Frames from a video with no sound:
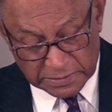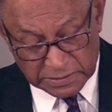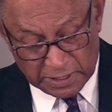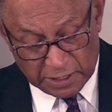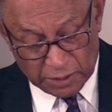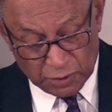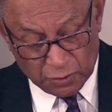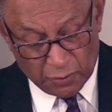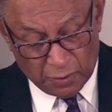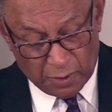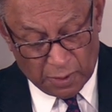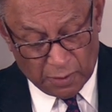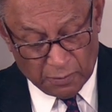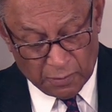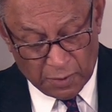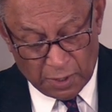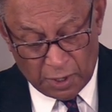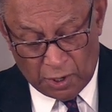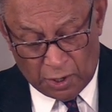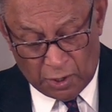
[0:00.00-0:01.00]
said to
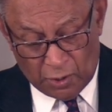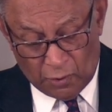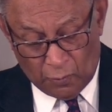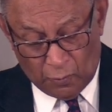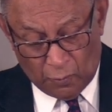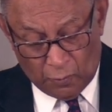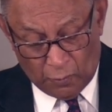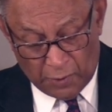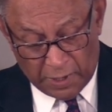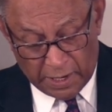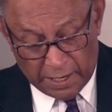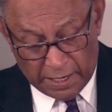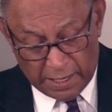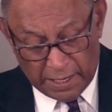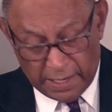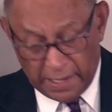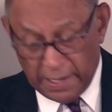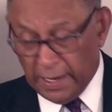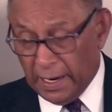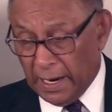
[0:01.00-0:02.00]
him,
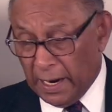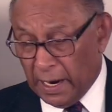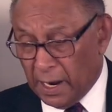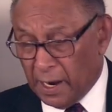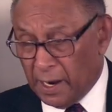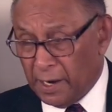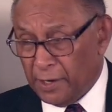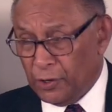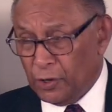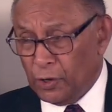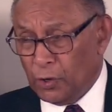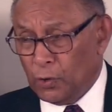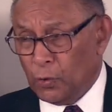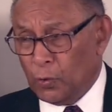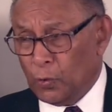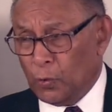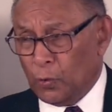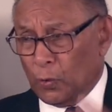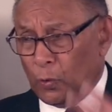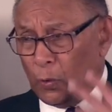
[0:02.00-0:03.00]
Where are
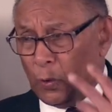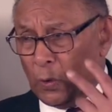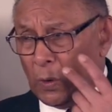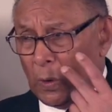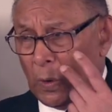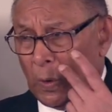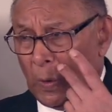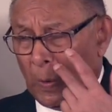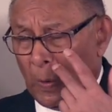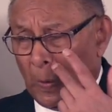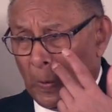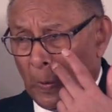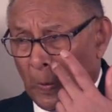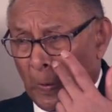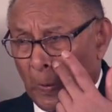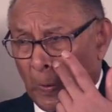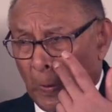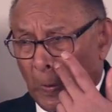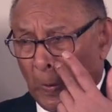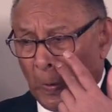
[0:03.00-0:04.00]
you?
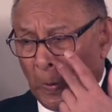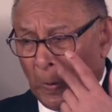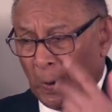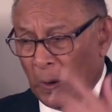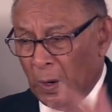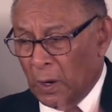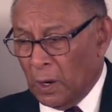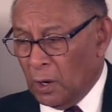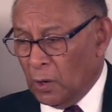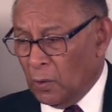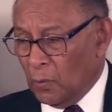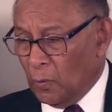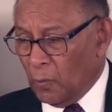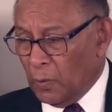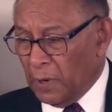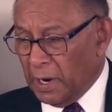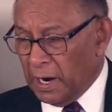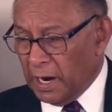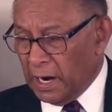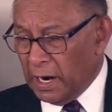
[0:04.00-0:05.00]

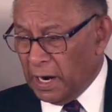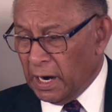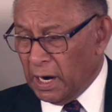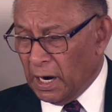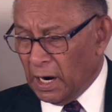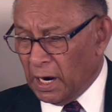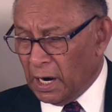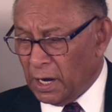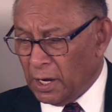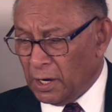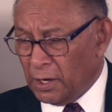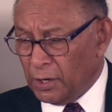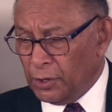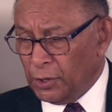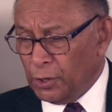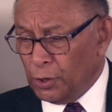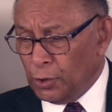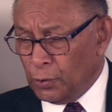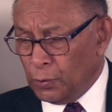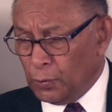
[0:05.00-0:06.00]
Where are
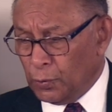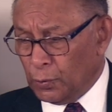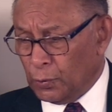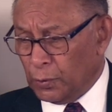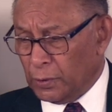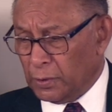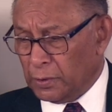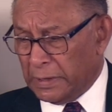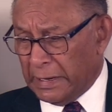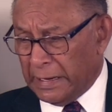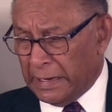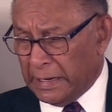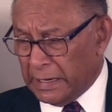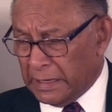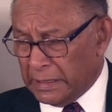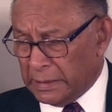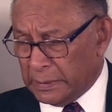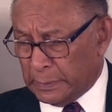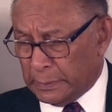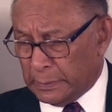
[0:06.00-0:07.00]
you,
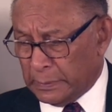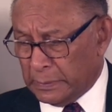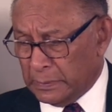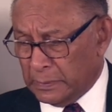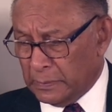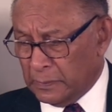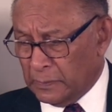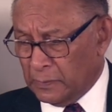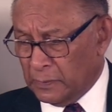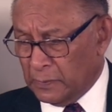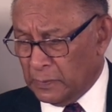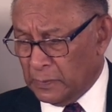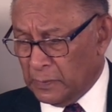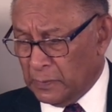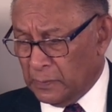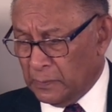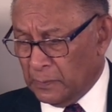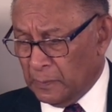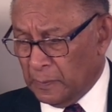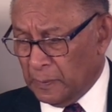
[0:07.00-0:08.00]
Adam?
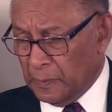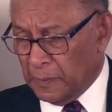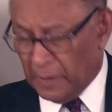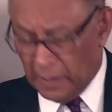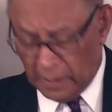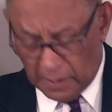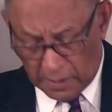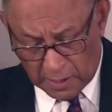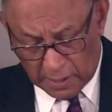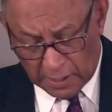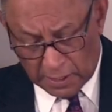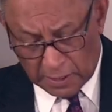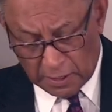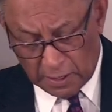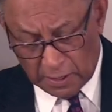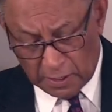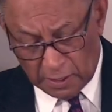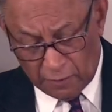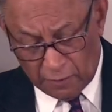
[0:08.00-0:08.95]
And then